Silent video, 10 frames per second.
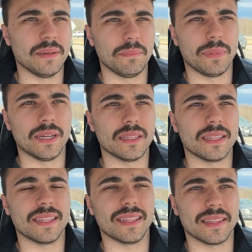But
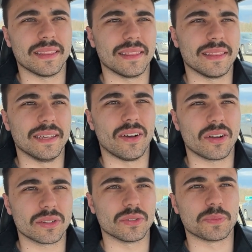the
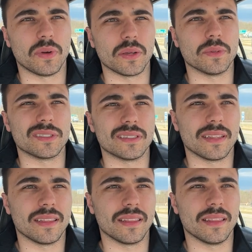article's point was
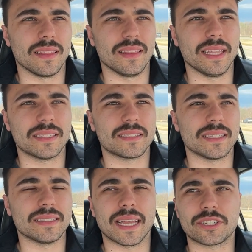this
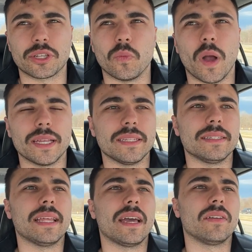is actually
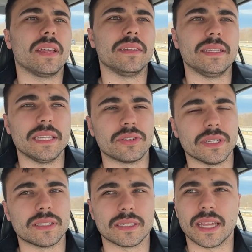winding down and
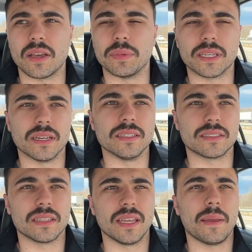decreasing now
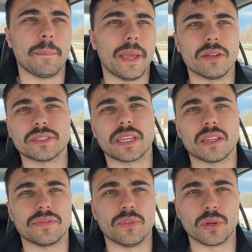because parents
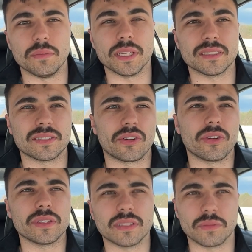can't afford it, because it's
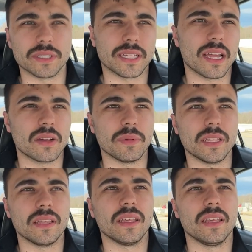hurting their
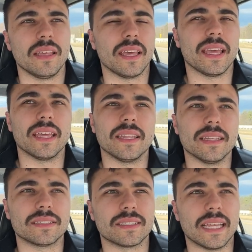retirement, and
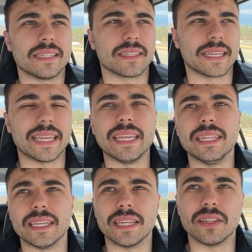it's like
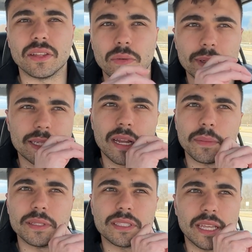eating into their
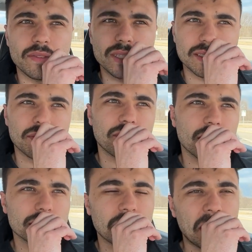retirement savings and funds,